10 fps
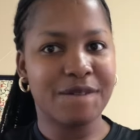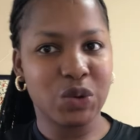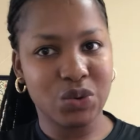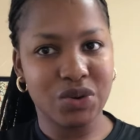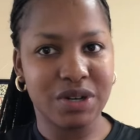
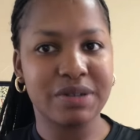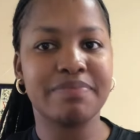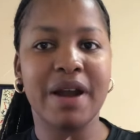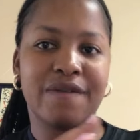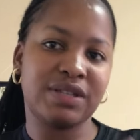for
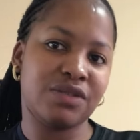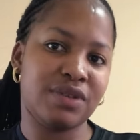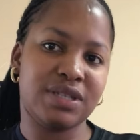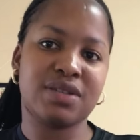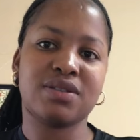privacy
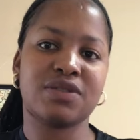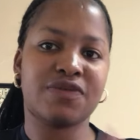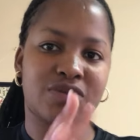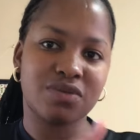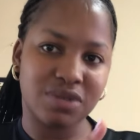reasons
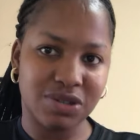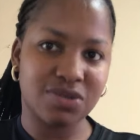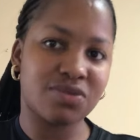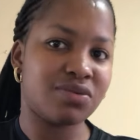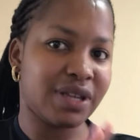for the
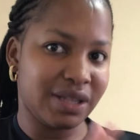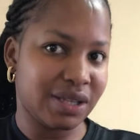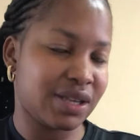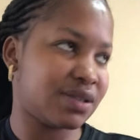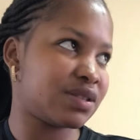school and the
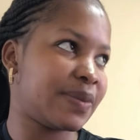kids.